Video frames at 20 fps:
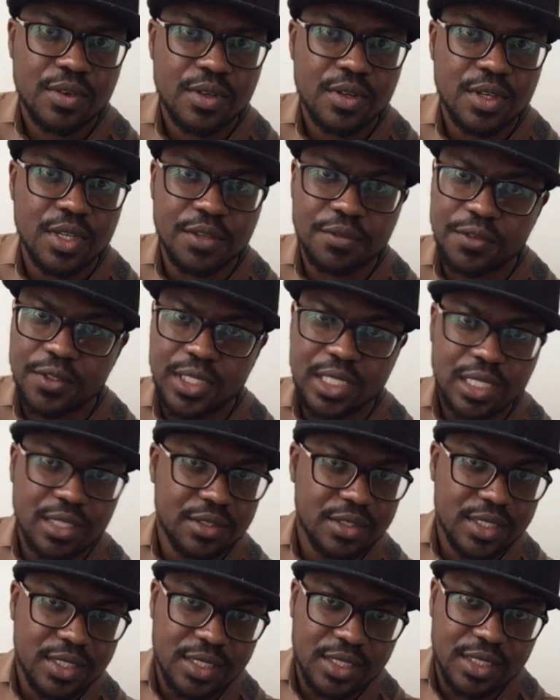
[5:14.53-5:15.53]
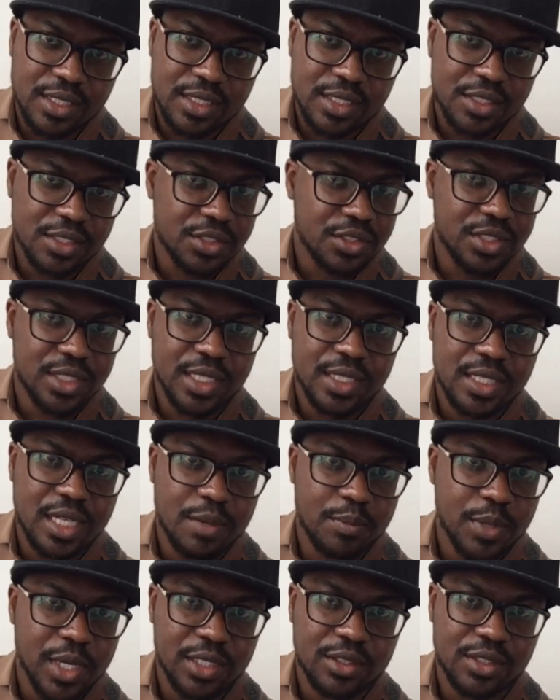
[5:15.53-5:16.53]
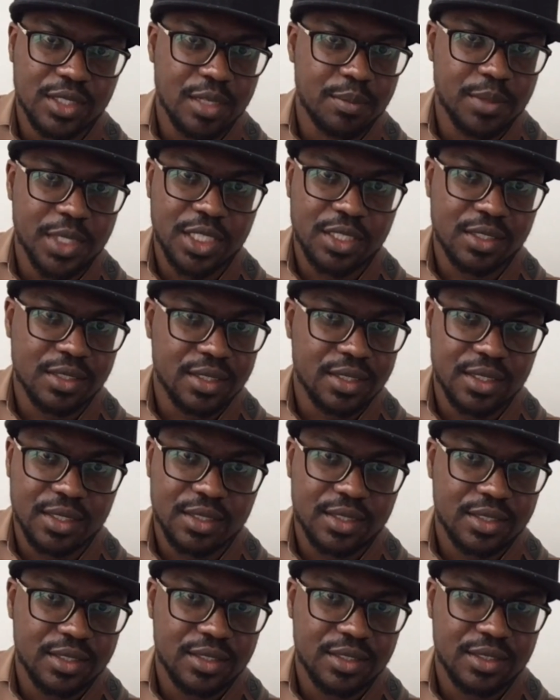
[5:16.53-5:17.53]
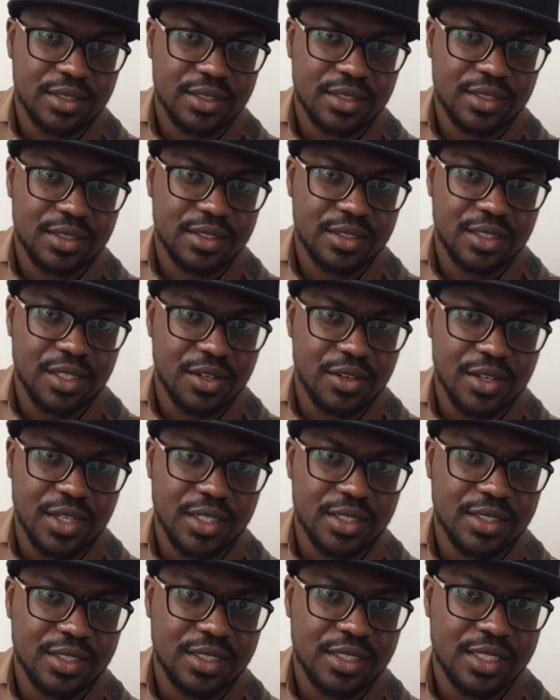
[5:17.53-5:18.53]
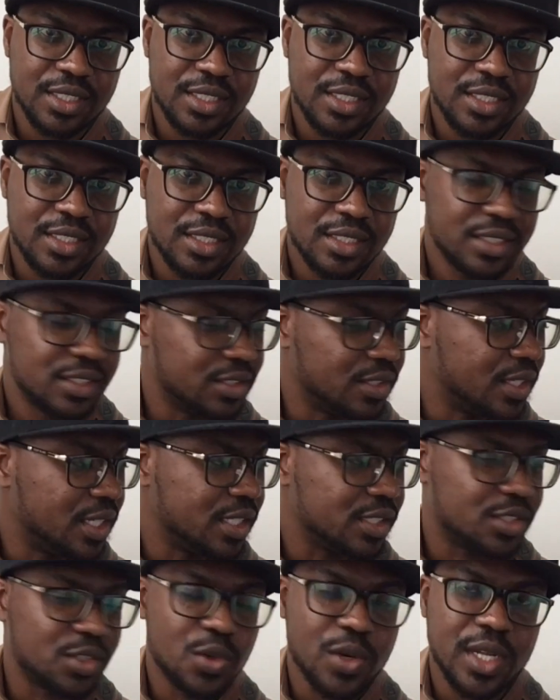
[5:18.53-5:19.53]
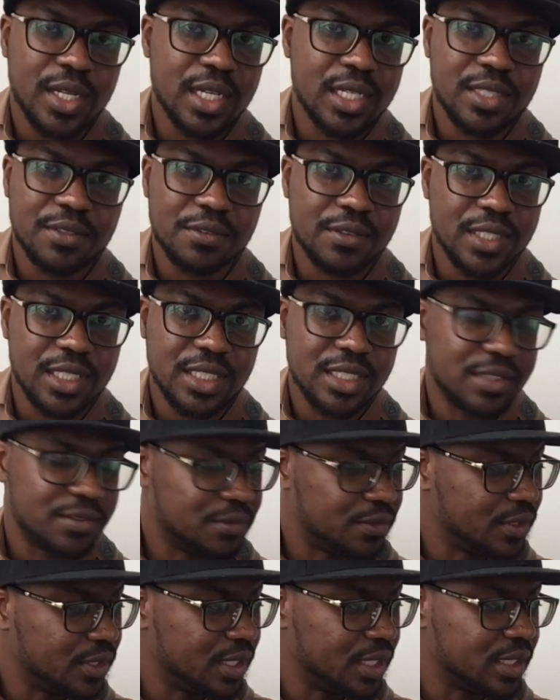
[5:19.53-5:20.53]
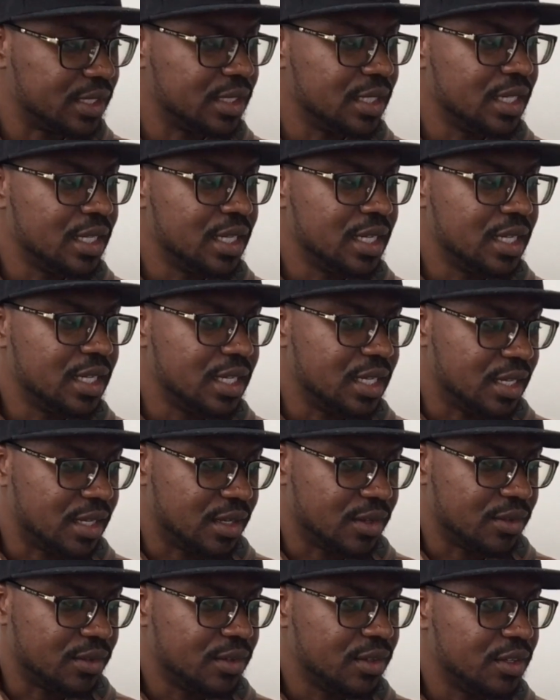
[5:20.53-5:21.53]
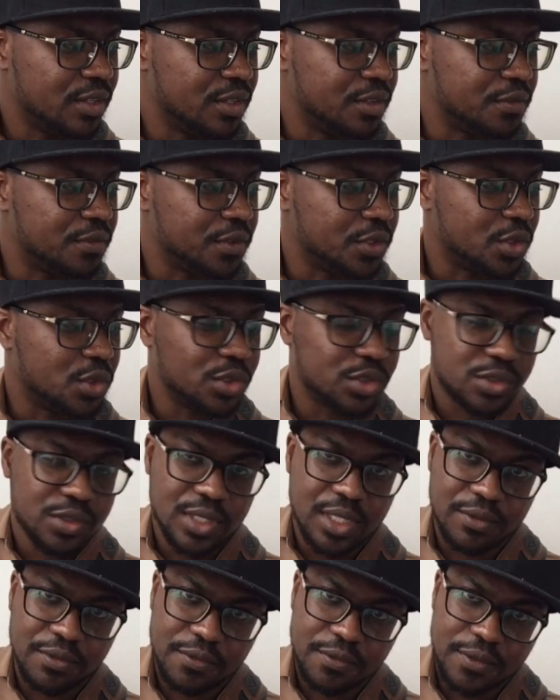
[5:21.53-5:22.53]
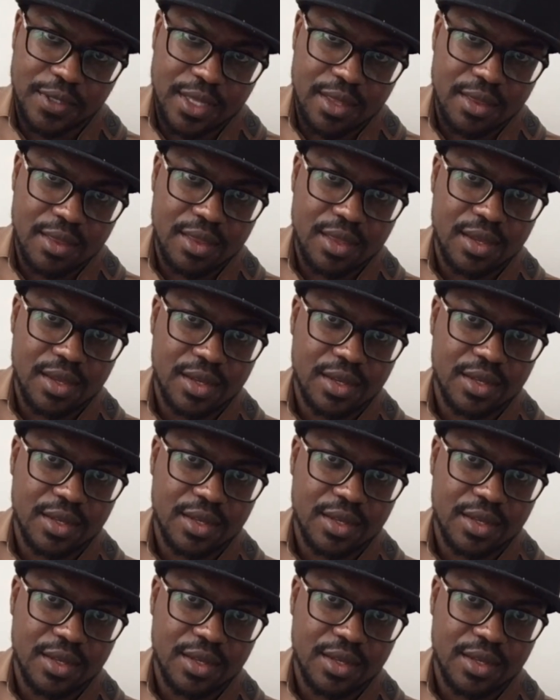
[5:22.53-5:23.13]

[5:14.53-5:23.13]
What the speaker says: if you decrease it, you just come back to the major third. All right, so there's no other definition for that. Now if you go to the 5th,